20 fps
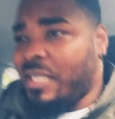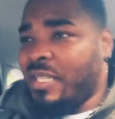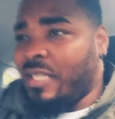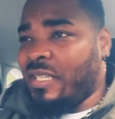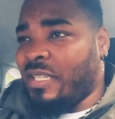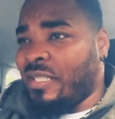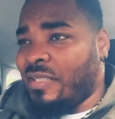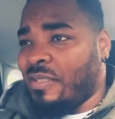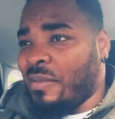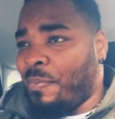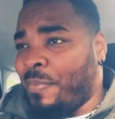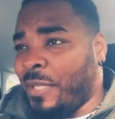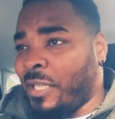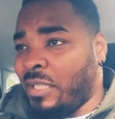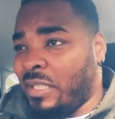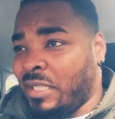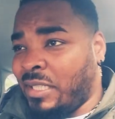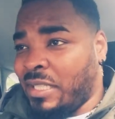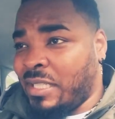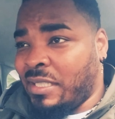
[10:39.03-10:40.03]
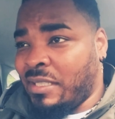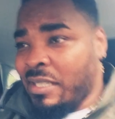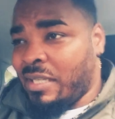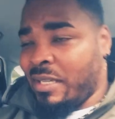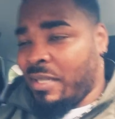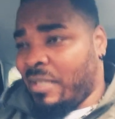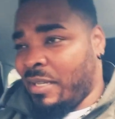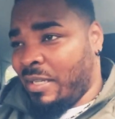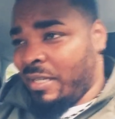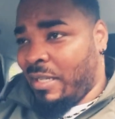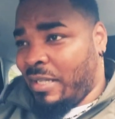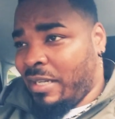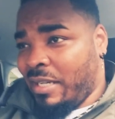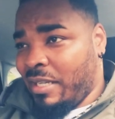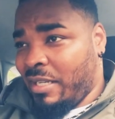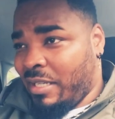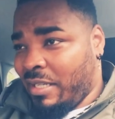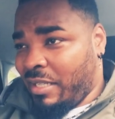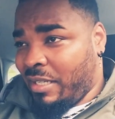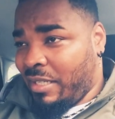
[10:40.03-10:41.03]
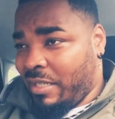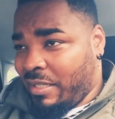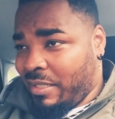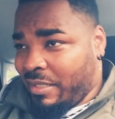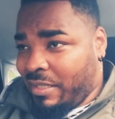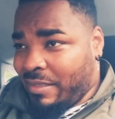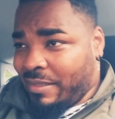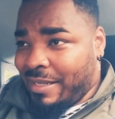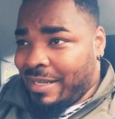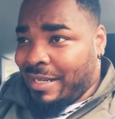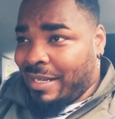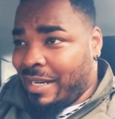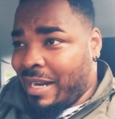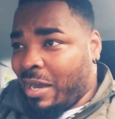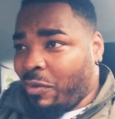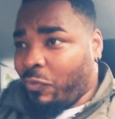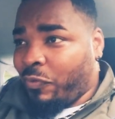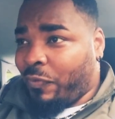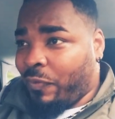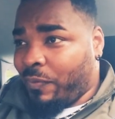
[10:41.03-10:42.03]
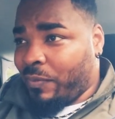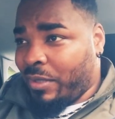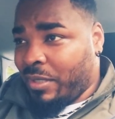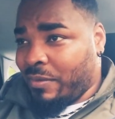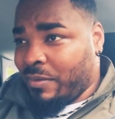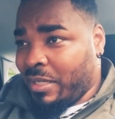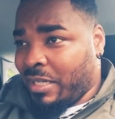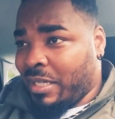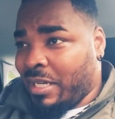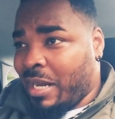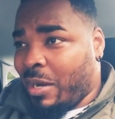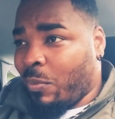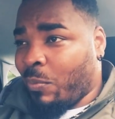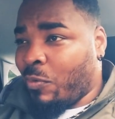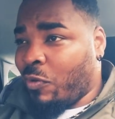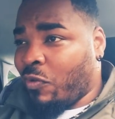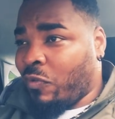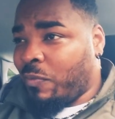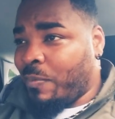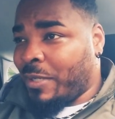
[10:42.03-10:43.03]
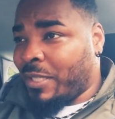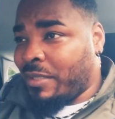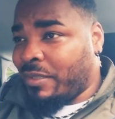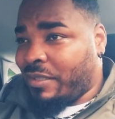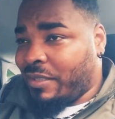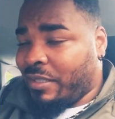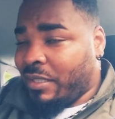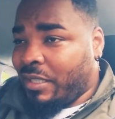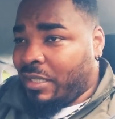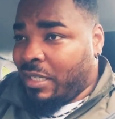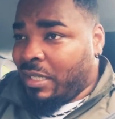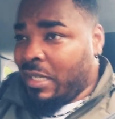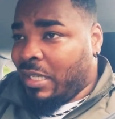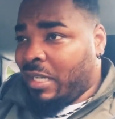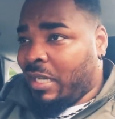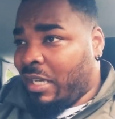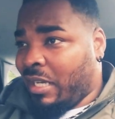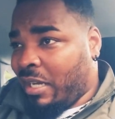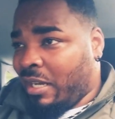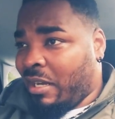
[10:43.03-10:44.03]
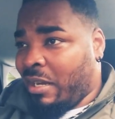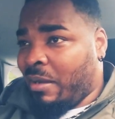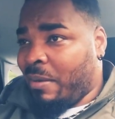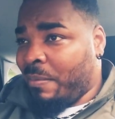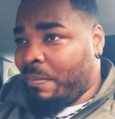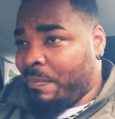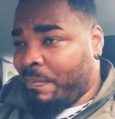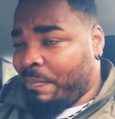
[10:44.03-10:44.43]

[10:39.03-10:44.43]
his ability, his in and out movements, are